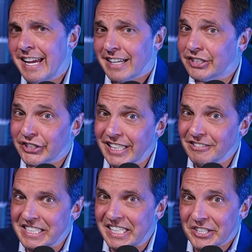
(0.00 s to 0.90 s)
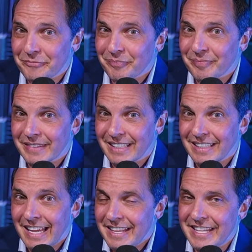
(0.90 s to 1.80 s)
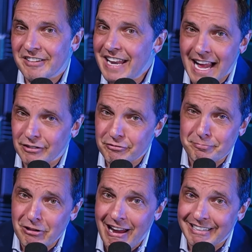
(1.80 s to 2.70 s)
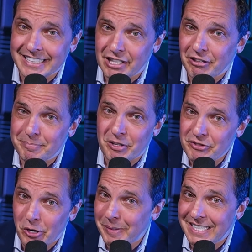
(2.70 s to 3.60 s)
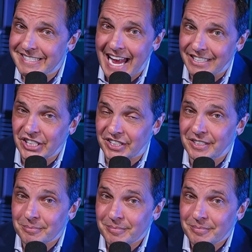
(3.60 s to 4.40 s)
Clearly, they're not cracking the crypto. Nobody's that good.